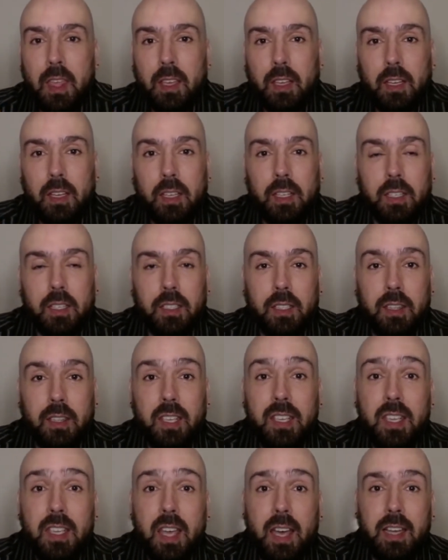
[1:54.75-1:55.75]

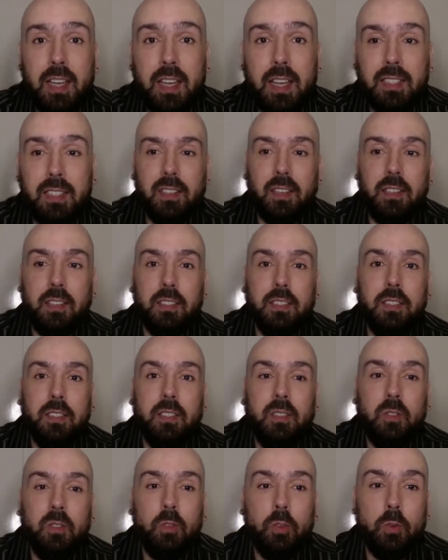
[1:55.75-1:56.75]
the answer
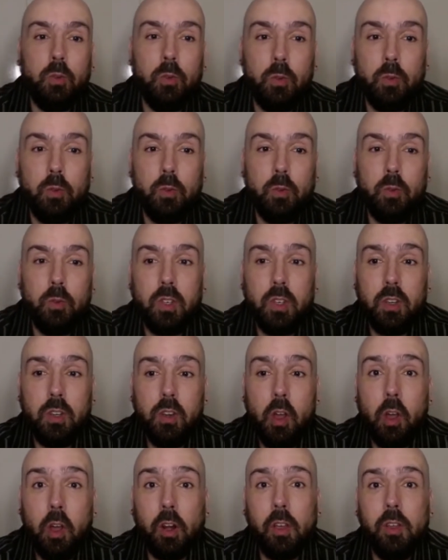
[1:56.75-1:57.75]
to
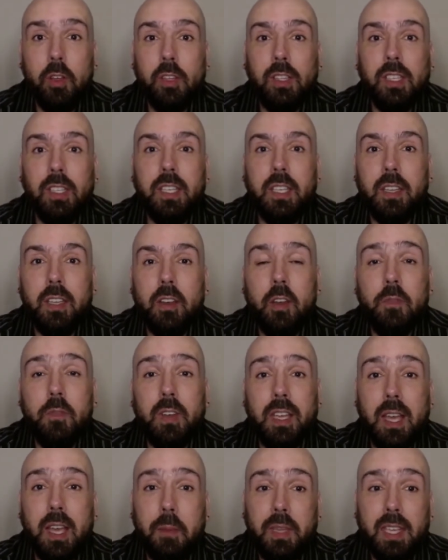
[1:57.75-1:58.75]
not only
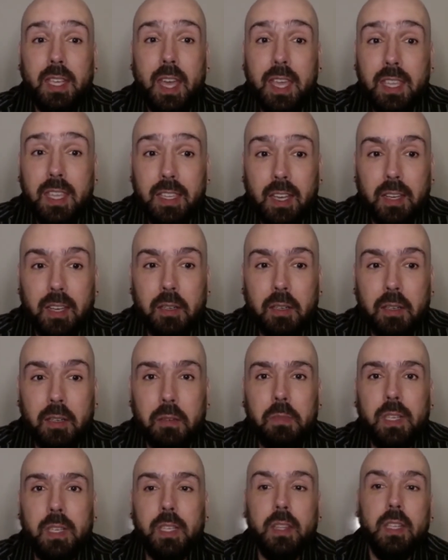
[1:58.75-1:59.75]
overcoming anger,
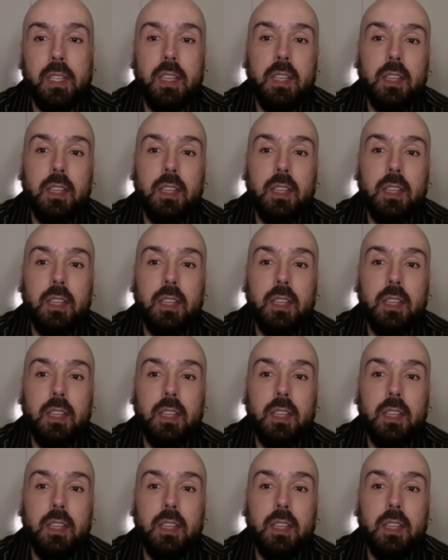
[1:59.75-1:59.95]
but